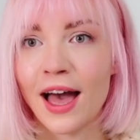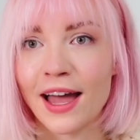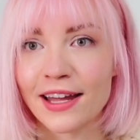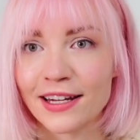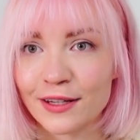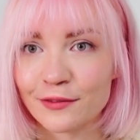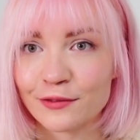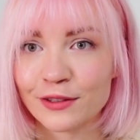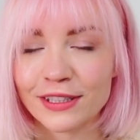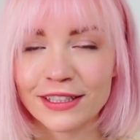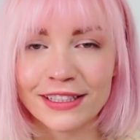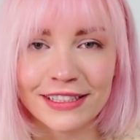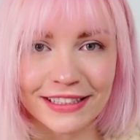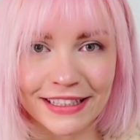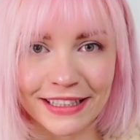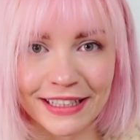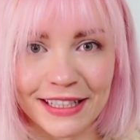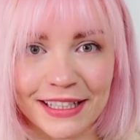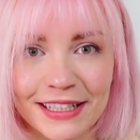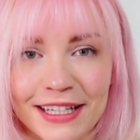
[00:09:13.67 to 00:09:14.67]
I definitely
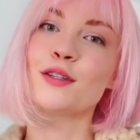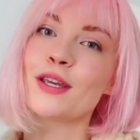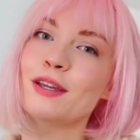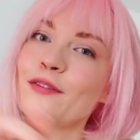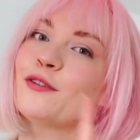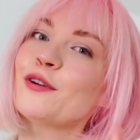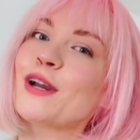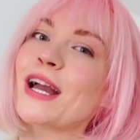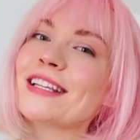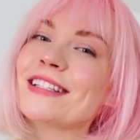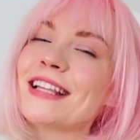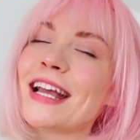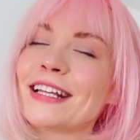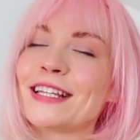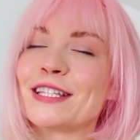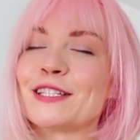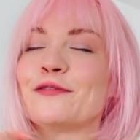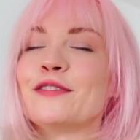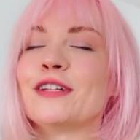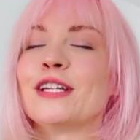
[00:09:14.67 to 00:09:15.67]
did. So if you guys like
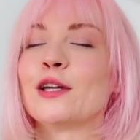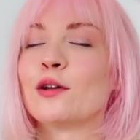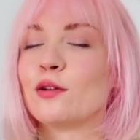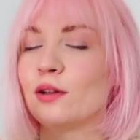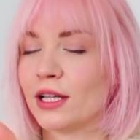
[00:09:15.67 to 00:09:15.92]
this video,